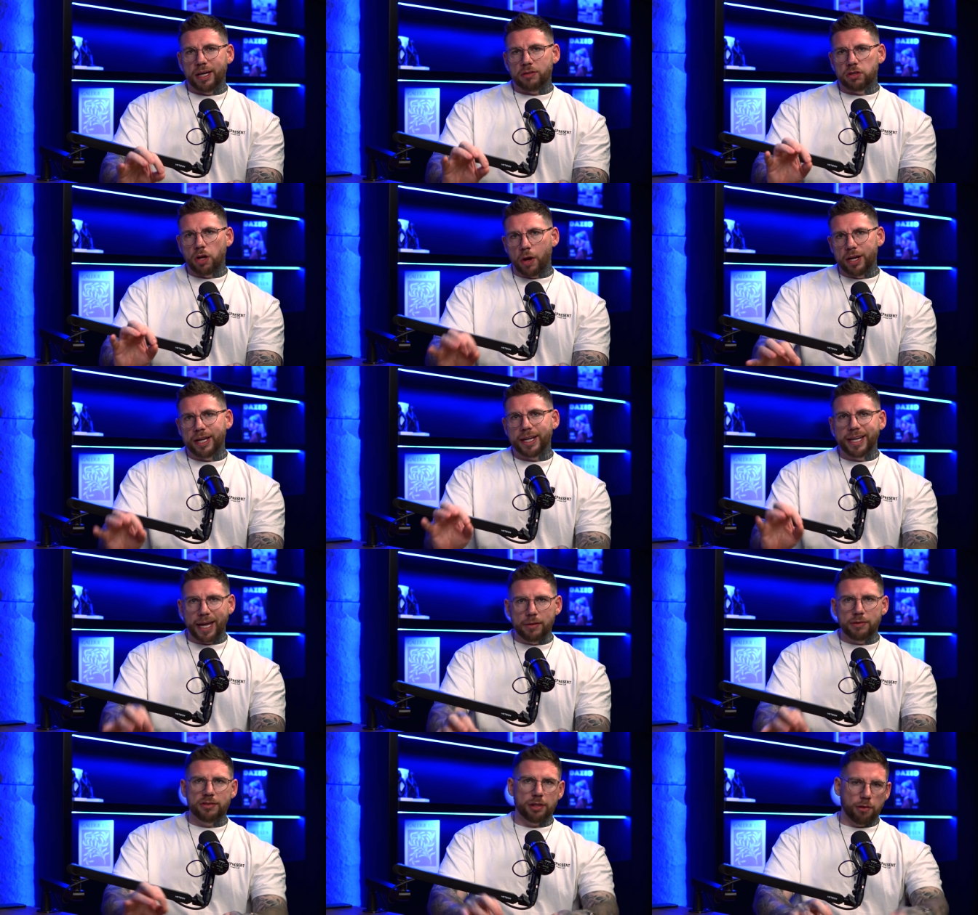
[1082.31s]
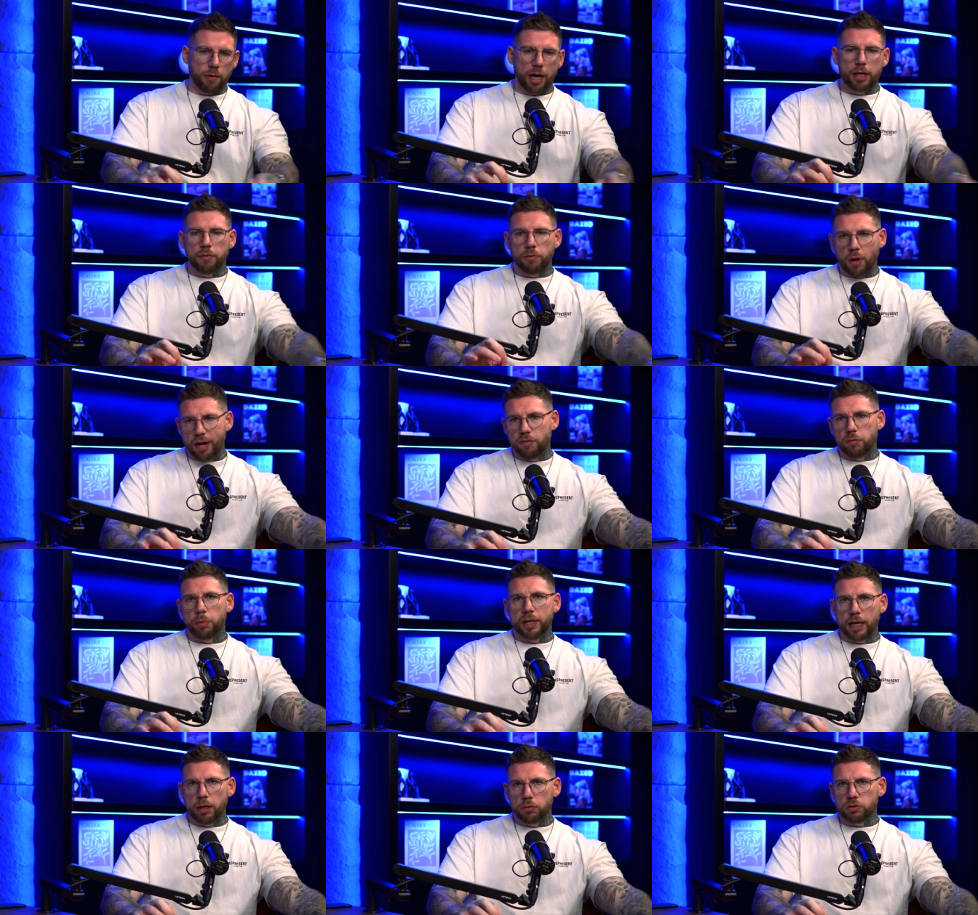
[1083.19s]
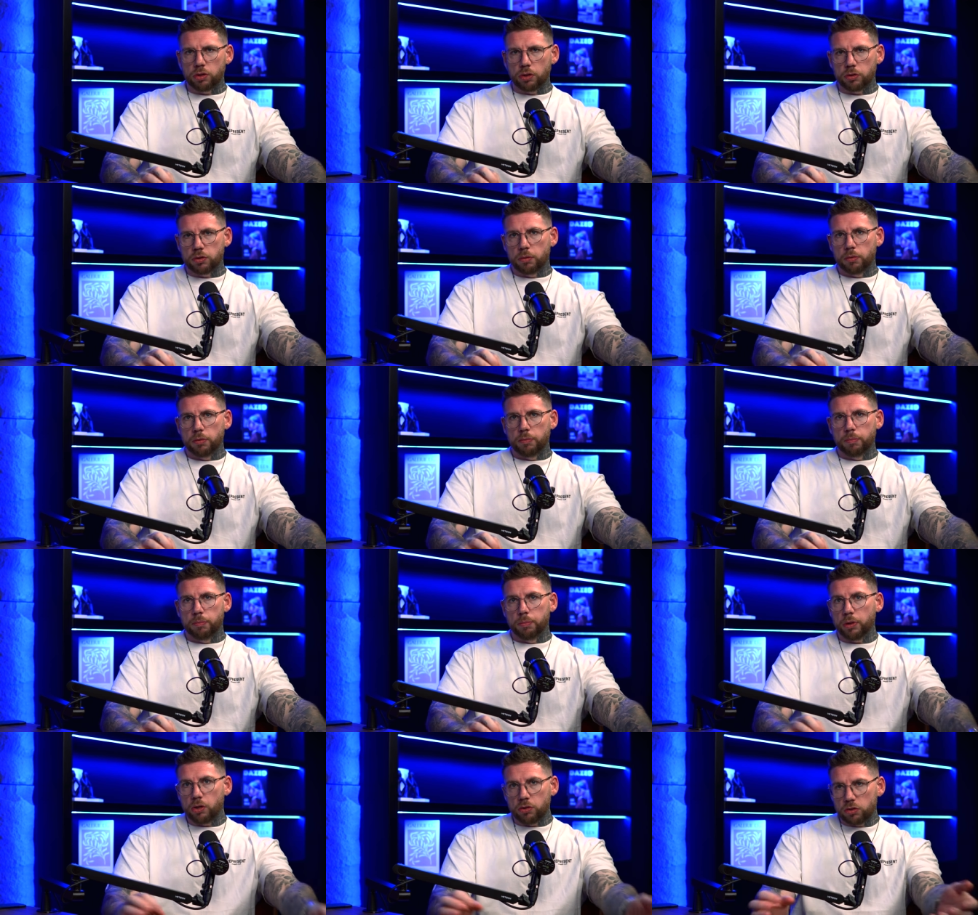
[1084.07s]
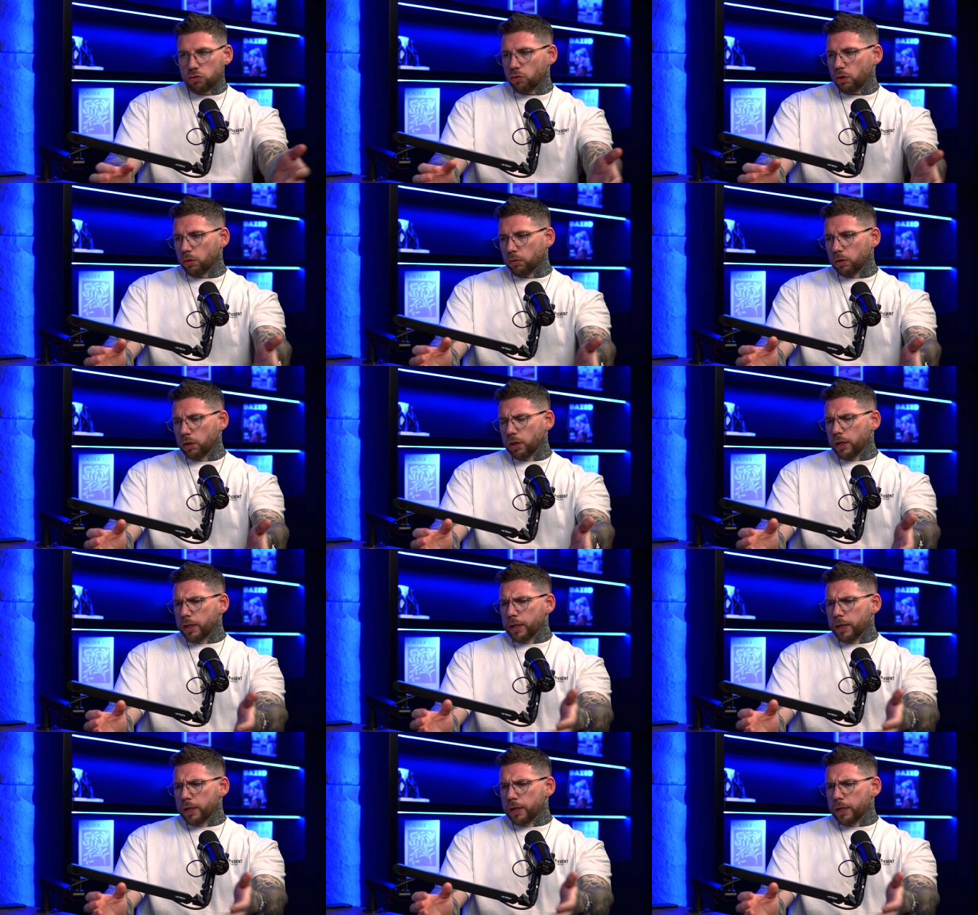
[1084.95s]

it's going against the grain of what everybody else does because it's true.